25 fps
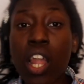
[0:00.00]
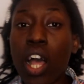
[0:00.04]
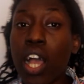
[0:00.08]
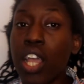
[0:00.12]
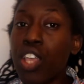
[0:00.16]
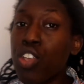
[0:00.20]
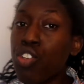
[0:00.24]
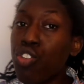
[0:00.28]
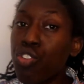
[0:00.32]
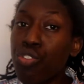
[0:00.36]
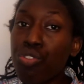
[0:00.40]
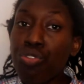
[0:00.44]

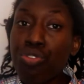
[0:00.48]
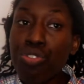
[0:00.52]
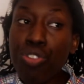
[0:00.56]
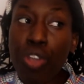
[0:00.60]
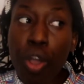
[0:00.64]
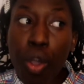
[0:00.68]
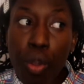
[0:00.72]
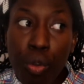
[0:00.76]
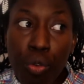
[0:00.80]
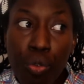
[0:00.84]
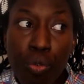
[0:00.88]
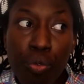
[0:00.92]
Like, you
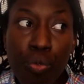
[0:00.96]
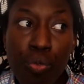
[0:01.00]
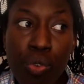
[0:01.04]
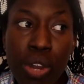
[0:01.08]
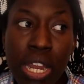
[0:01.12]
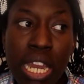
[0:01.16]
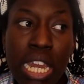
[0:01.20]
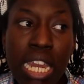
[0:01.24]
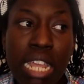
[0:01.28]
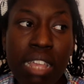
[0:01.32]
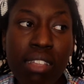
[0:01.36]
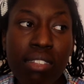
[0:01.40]
don't
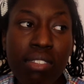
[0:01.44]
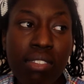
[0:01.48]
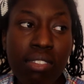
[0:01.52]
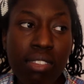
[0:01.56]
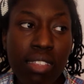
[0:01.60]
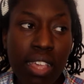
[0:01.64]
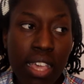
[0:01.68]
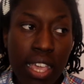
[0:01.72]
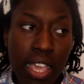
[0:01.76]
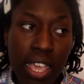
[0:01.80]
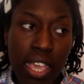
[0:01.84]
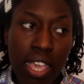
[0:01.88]
really
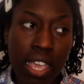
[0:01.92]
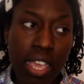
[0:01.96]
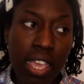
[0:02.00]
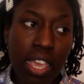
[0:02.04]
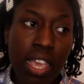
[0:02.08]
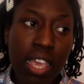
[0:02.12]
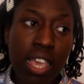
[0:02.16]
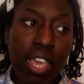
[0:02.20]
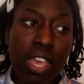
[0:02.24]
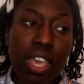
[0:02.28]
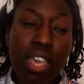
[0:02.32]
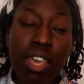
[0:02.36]

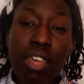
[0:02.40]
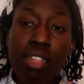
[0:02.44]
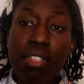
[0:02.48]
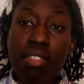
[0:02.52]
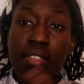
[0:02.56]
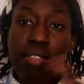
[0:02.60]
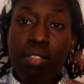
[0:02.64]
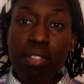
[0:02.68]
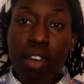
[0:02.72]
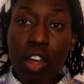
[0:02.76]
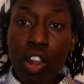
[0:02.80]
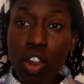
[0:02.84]
see
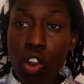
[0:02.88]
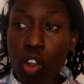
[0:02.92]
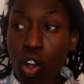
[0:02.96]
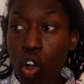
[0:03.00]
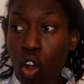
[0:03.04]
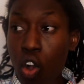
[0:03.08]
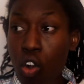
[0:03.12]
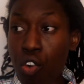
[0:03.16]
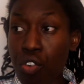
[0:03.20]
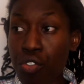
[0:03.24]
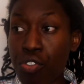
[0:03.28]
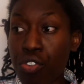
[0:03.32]
a
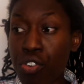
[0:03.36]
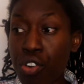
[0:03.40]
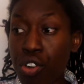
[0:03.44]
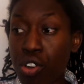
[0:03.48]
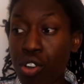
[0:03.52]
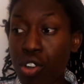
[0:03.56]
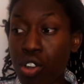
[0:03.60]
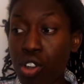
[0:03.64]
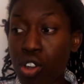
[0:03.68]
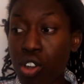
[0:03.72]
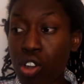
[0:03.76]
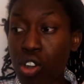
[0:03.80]
lot of
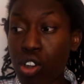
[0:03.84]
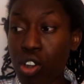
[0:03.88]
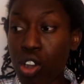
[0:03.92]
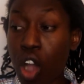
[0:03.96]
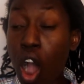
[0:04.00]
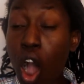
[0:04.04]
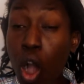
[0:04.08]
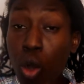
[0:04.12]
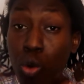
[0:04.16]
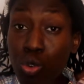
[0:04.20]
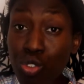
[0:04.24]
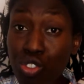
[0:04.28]

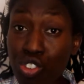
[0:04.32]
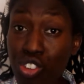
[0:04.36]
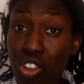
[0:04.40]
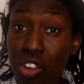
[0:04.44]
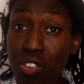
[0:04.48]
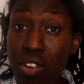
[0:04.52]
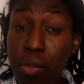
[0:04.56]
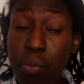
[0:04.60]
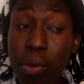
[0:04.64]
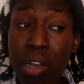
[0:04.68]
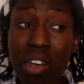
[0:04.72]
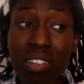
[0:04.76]

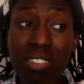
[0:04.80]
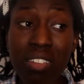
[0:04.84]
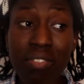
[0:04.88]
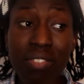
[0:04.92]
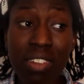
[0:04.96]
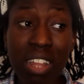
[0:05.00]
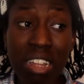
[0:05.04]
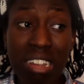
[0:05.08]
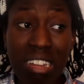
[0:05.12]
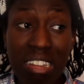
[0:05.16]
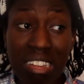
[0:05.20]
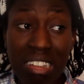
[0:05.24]
culture in parts
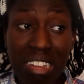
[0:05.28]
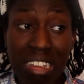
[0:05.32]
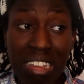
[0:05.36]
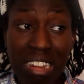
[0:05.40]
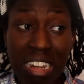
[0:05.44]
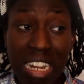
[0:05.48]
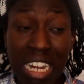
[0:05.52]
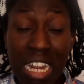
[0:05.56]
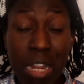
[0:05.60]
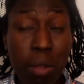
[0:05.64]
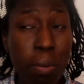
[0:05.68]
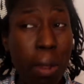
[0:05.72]
of
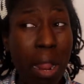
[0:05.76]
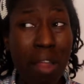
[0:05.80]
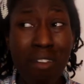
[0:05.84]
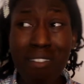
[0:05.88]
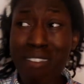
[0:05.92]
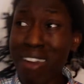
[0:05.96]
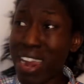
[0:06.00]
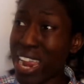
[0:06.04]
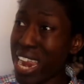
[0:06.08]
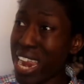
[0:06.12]
London. And then like,